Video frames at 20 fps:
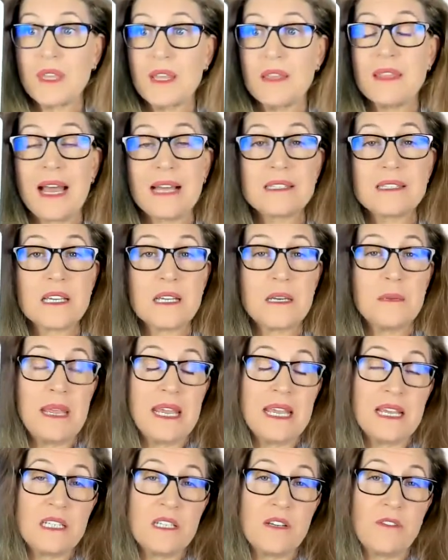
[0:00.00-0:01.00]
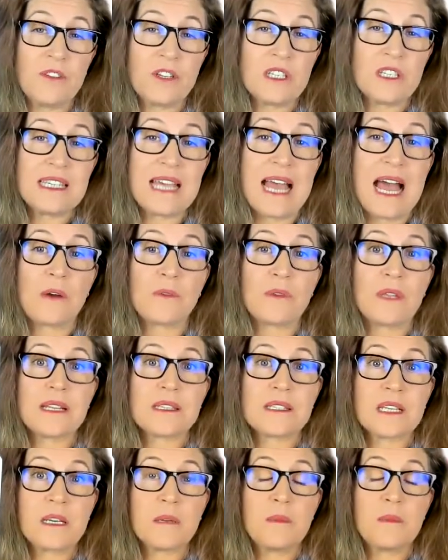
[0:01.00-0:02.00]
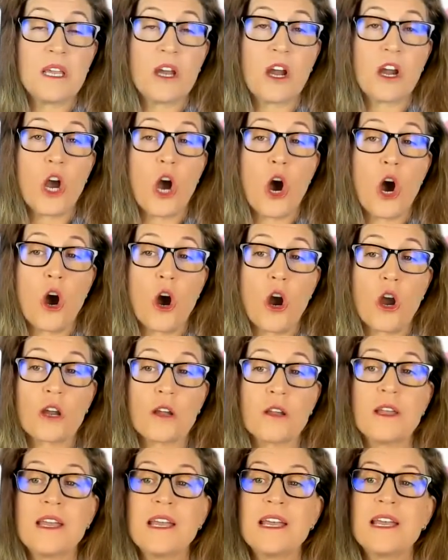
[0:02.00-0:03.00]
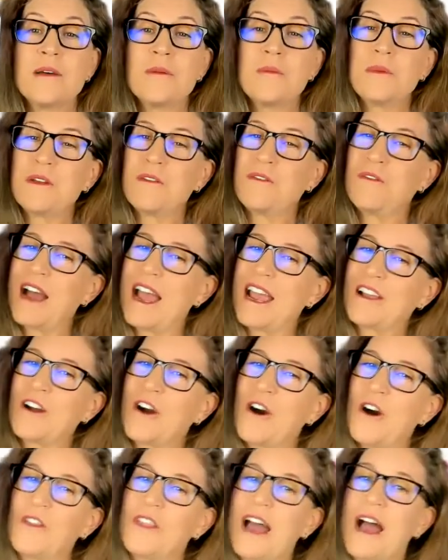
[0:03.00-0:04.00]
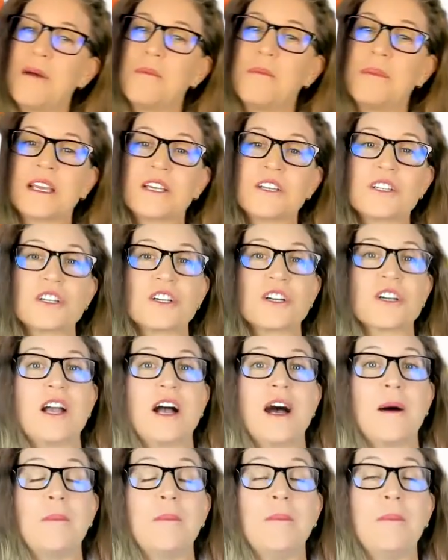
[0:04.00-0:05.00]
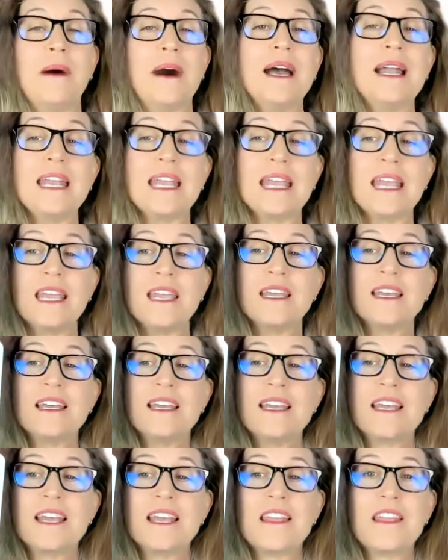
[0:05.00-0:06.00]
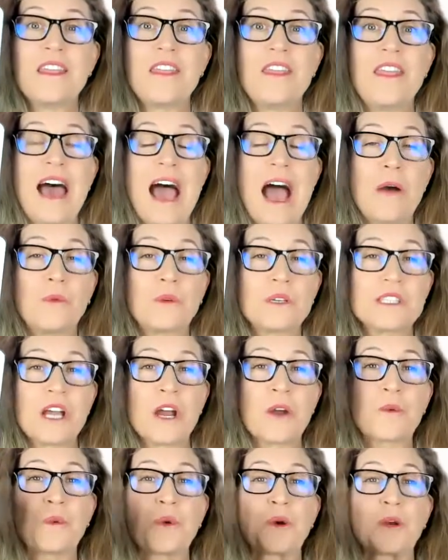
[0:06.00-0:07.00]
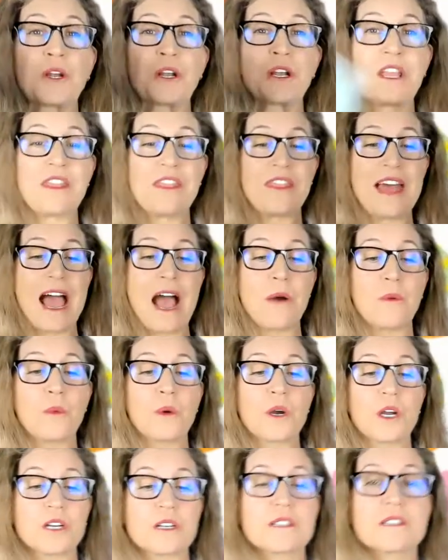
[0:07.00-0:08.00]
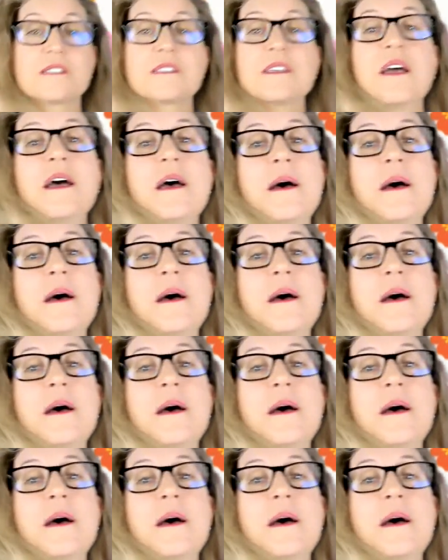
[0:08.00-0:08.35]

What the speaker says: that's going to make a different sound. That's going to be our R. But if I call that picture a bunny, that was our word. That works.